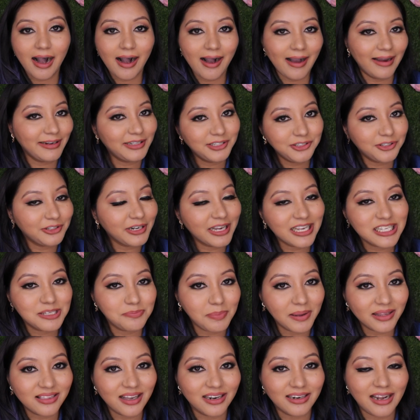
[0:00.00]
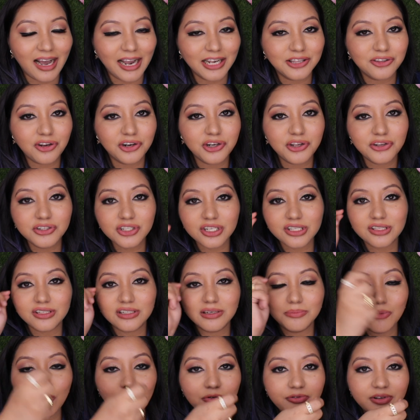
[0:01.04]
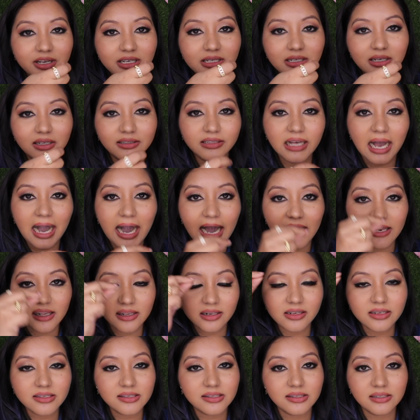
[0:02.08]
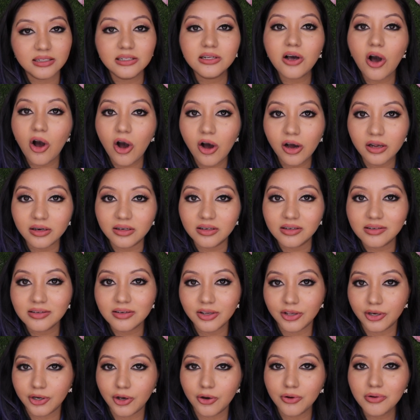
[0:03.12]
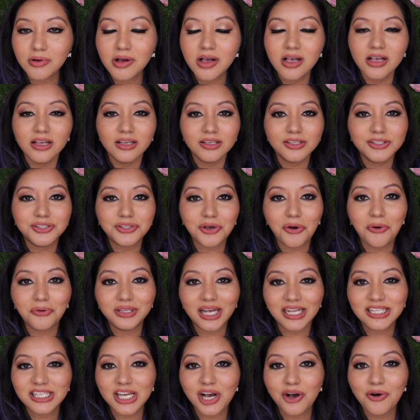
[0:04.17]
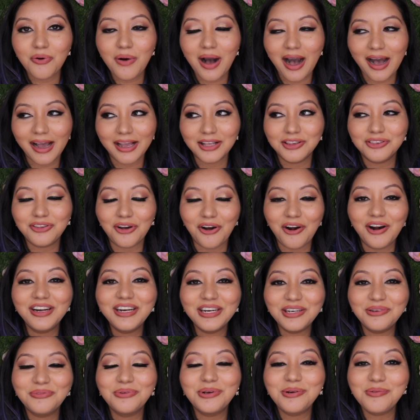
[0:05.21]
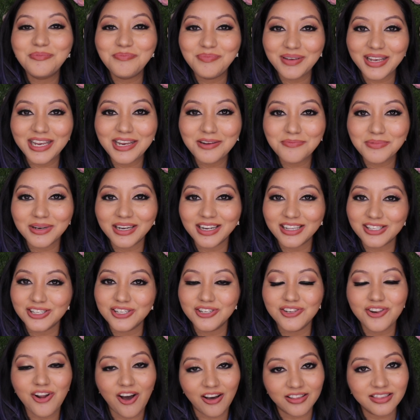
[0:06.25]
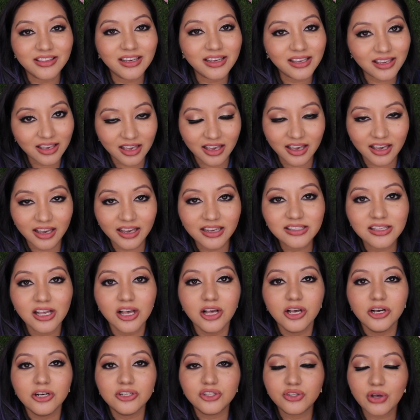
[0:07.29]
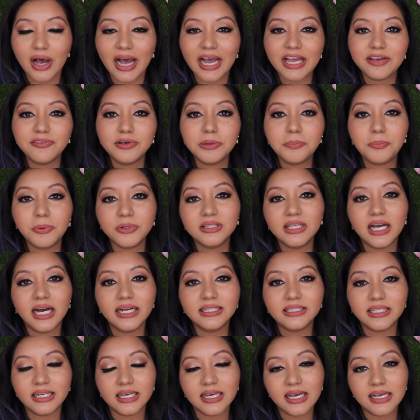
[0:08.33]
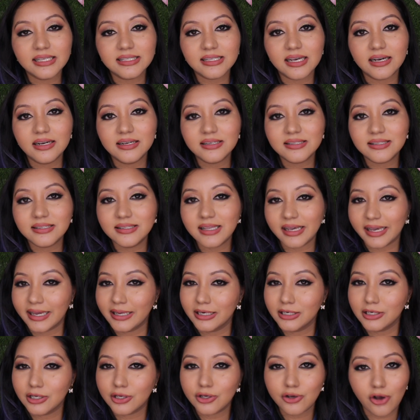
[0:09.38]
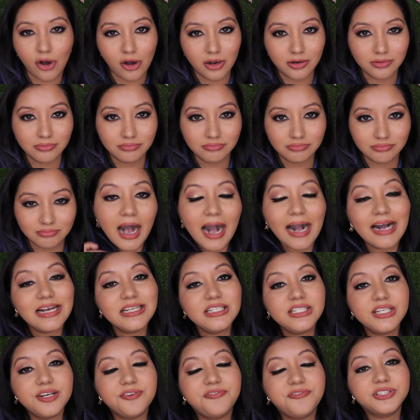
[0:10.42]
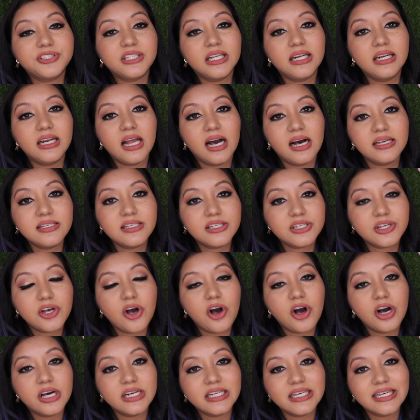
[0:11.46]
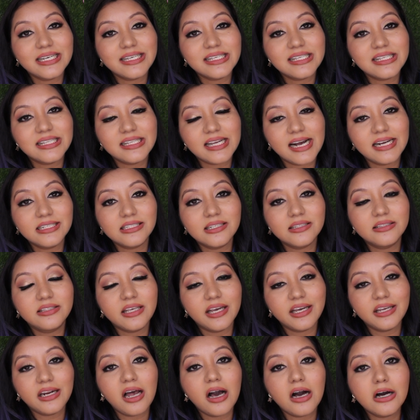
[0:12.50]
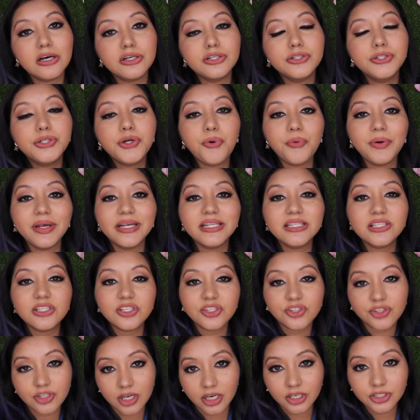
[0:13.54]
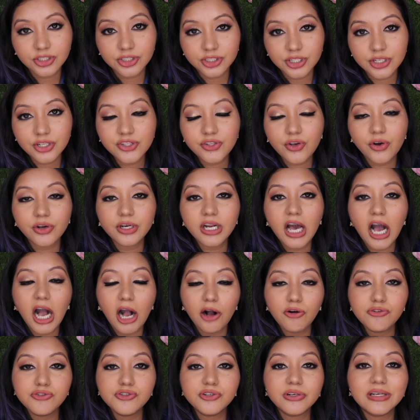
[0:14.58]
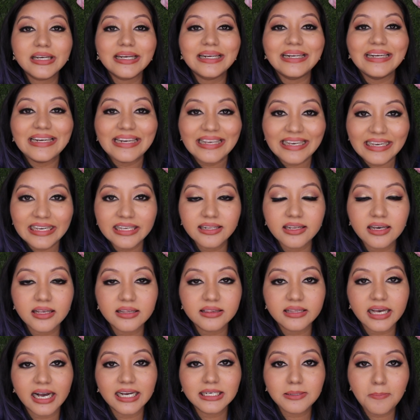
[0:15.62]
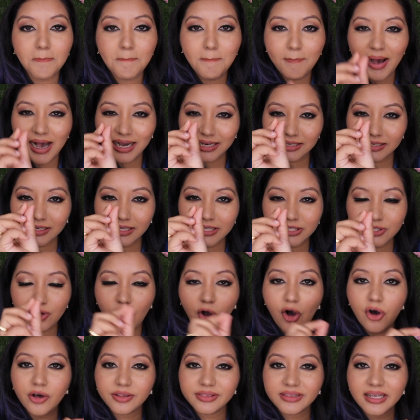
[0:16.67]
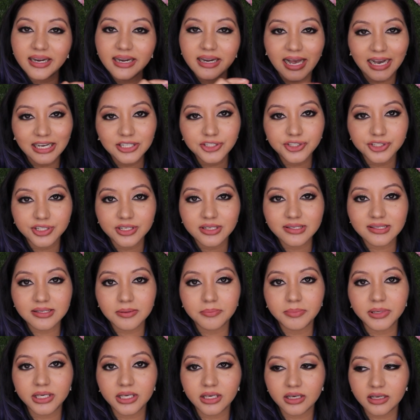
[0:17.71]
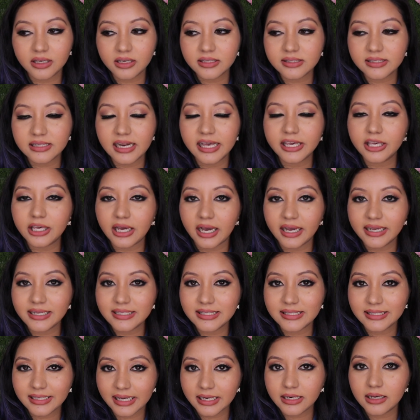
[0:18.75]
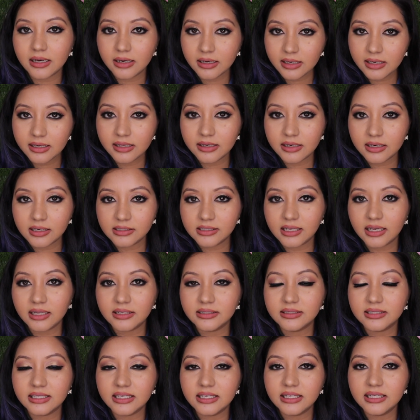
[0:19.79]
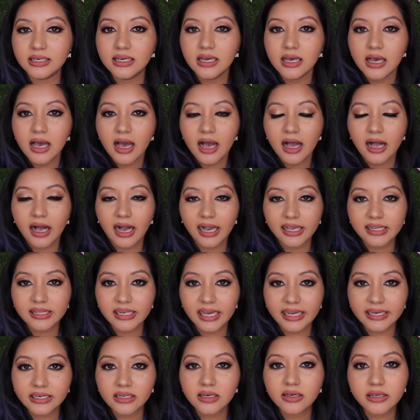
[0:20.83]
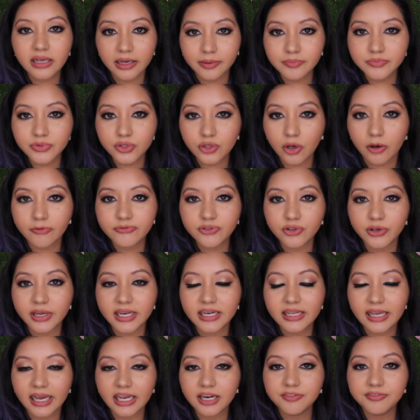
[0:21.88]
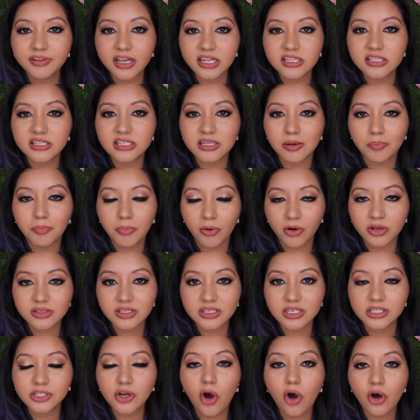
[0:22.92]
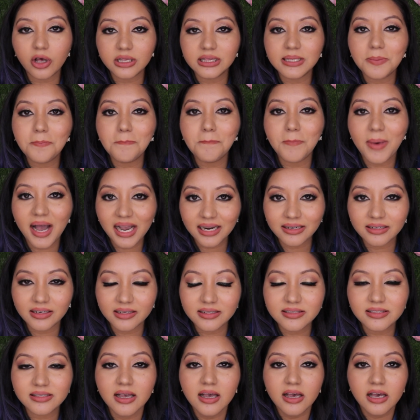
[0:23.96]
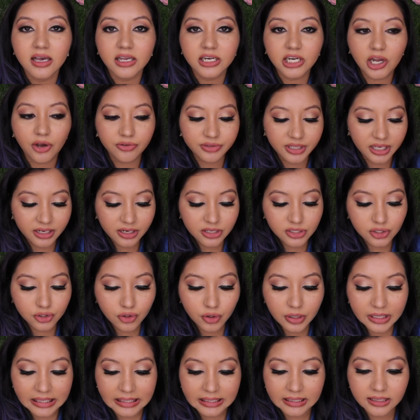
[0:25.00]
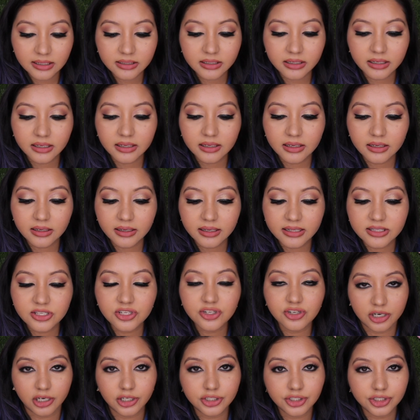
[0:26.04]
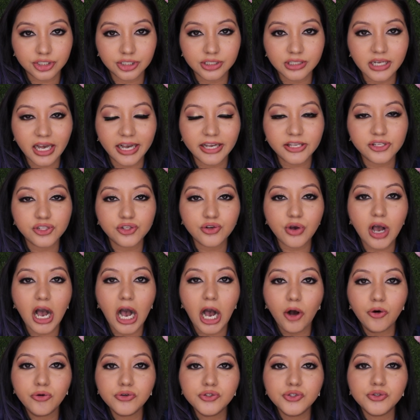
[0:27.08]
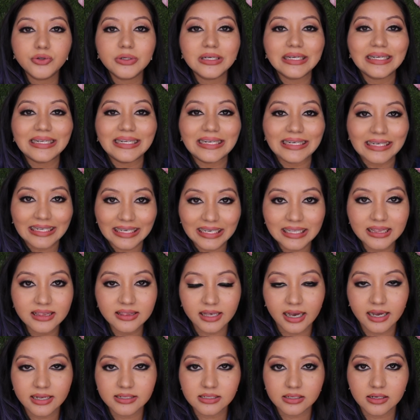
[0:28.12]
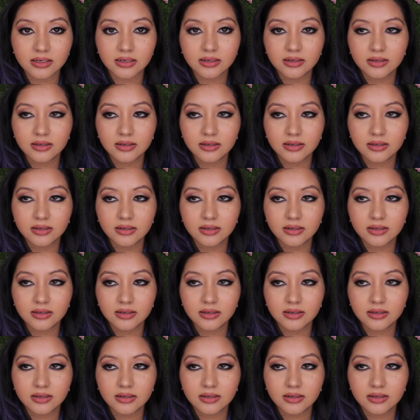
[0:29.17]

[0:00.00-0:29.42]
I did not expect that. I thought you just remove it, the eyeliner is still on, you know? So that's how I thought it would be, but it's not the case. So I will put that as a second con. And the last con is that there are no instructions on how to clean that magnets on the lashes, because like I said earlier that the eyeliner comes off, so it kind of gets deposited on the magnets. Now there is no clear instruction as to how to clean that